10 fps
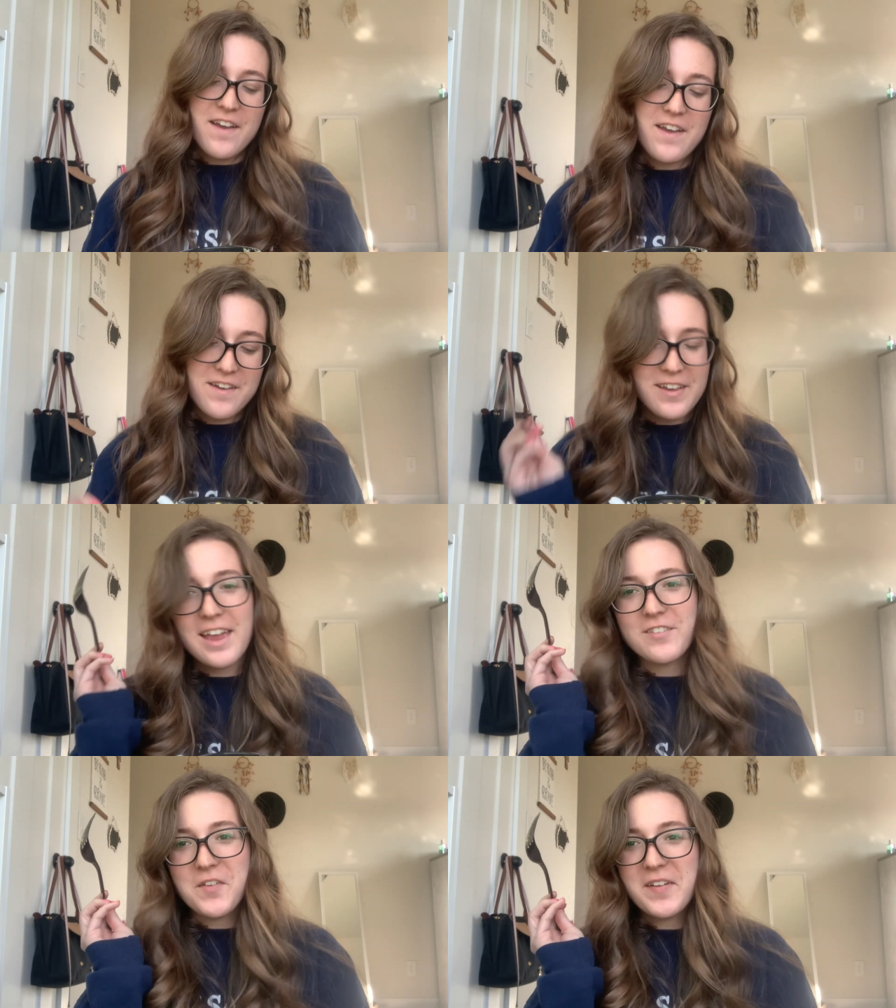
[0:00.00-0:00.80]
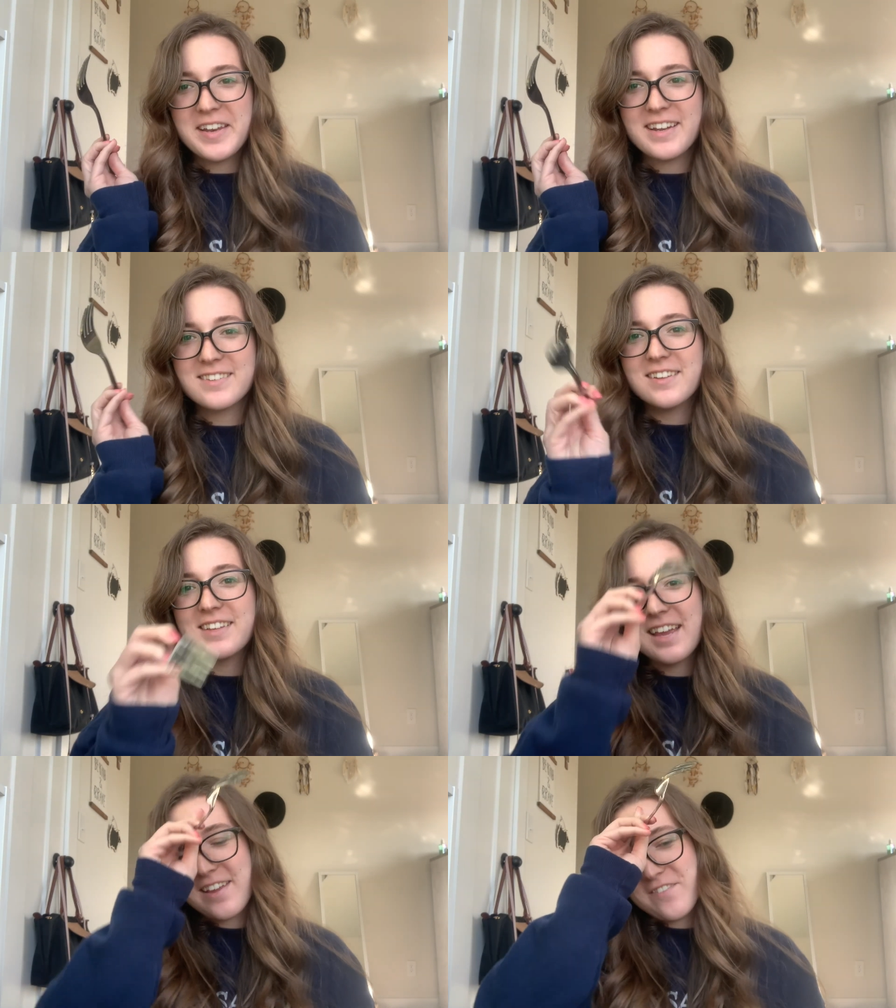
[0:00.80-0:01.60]
Okay, everyone. So it's
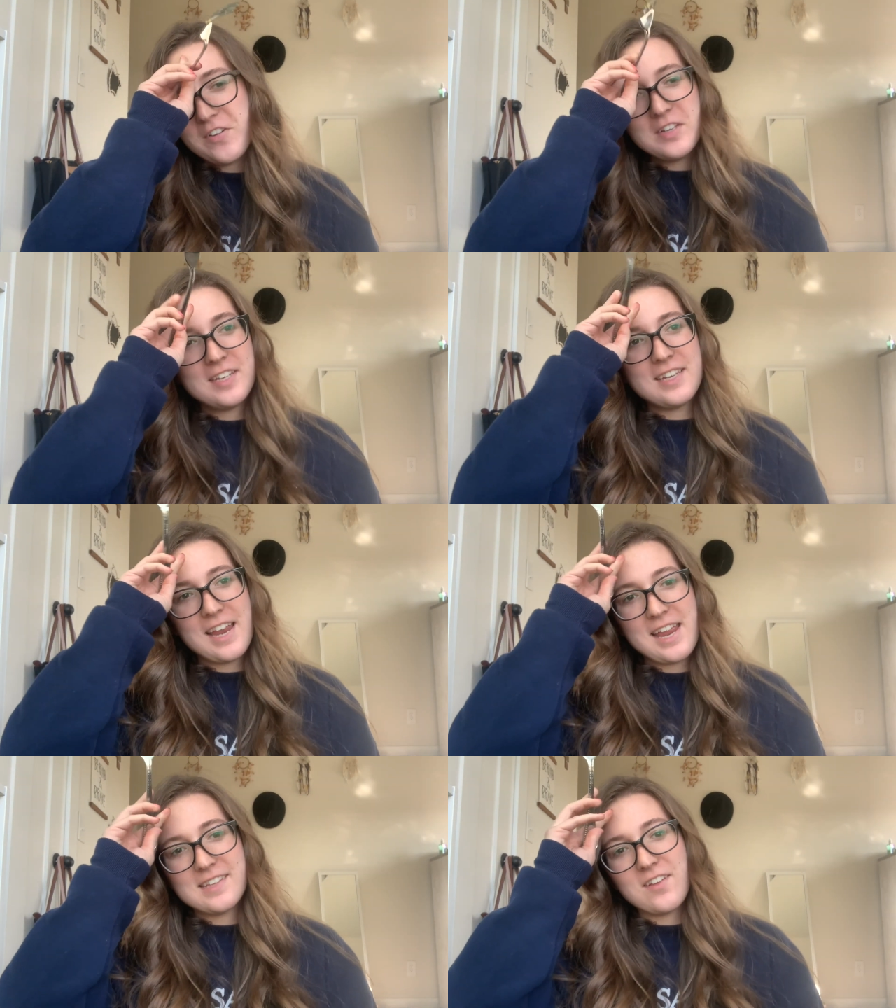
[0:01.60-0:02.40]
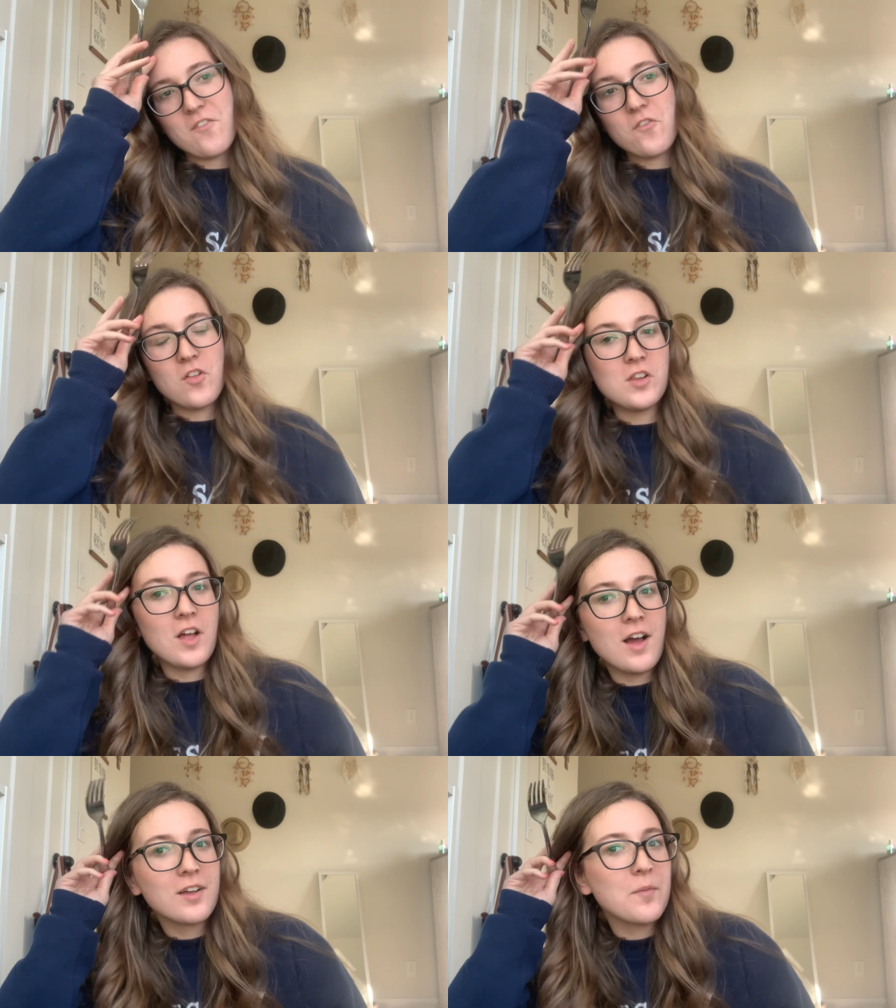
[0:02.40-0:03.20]
it for today's
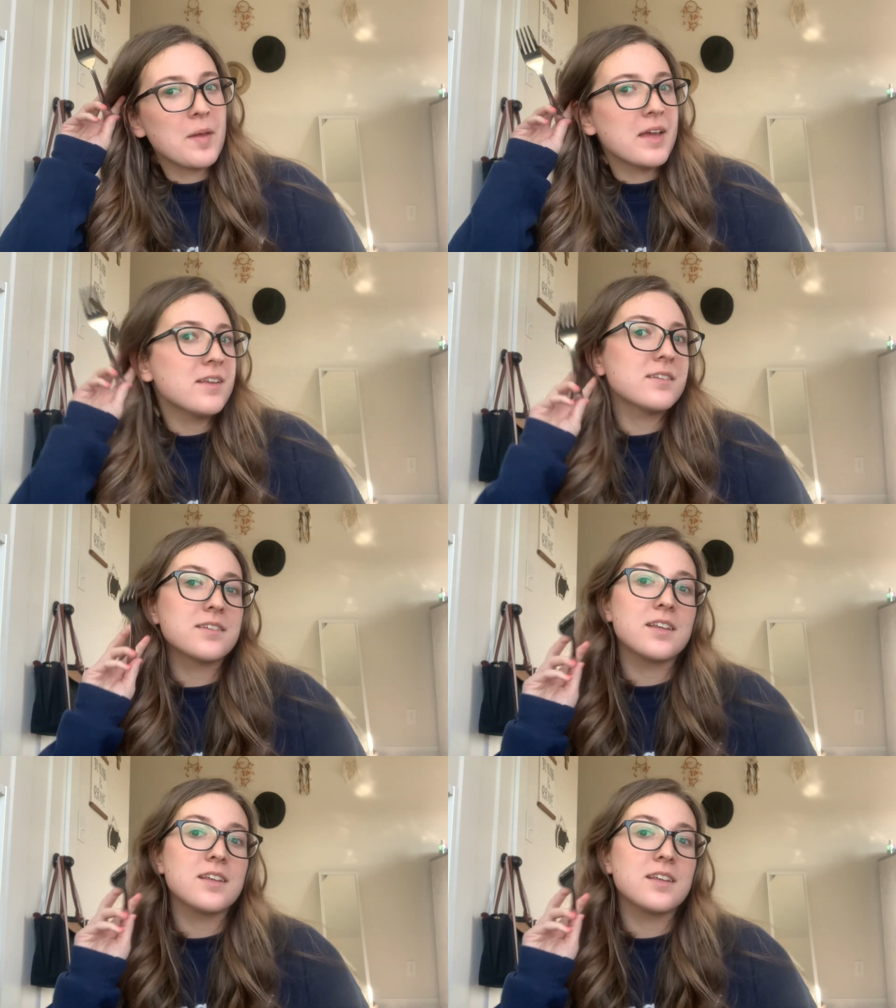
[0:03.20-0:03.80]
Vlogmas.